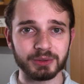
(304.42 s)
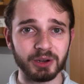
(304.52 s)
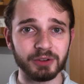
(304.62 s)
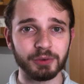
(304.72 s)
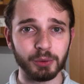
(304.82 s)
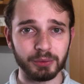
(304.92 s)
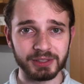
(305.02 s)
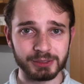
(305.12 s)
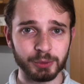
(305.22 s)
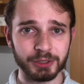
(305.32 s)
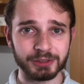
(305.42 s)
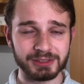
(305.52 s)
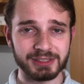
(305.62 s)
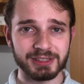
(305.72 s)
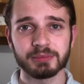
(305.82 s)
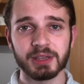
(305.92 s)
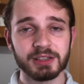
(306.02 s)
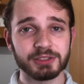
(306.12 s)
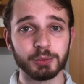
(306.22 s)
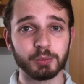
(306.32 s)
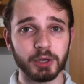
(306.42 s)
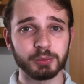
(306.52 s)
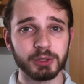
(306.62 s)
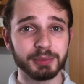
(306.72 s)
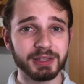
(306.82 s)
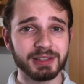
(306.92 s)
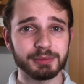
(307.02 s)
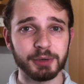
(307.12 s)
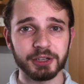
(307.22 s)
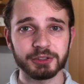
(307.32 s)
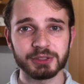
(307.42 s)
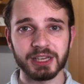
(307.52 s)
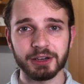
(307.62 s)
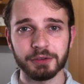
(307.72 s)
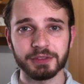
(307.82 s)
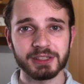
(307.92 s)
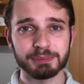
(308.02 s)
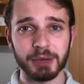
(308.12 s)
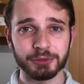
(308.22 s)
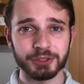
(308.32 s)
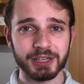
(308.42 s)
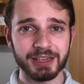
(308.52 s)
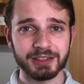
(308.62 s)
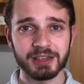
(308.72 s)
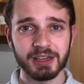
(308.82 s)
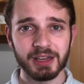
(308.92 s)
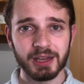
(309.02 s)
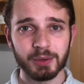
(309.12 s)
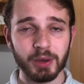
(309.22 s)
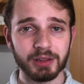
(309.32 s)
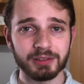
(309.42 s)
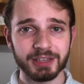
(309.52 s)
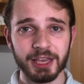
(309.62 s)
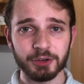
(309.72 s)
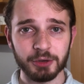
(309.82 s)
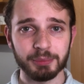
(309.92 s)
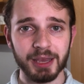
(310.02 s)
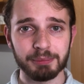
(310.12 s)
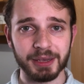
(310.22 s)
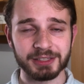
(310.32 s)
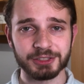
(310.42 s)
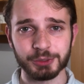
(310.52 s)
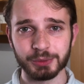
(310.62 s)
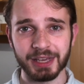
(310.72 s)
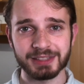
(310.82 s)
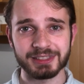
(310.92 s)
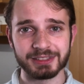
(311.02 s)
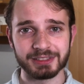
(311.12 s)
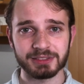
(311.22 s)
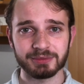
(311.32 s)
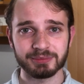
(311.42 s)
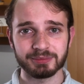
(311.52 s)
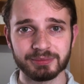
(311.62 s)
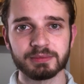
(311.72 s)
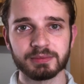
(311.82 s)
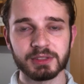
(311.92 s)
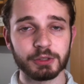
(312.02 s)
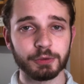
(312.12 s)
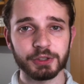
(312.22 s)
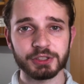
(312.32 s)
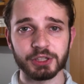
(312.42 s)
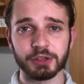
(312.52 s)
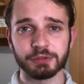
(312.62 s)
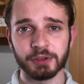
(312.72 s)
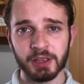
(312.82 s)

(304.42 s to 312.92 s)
of all these worlds. So what will be the spark to set out this powder keg? Well, here are my best two guesses. So first off,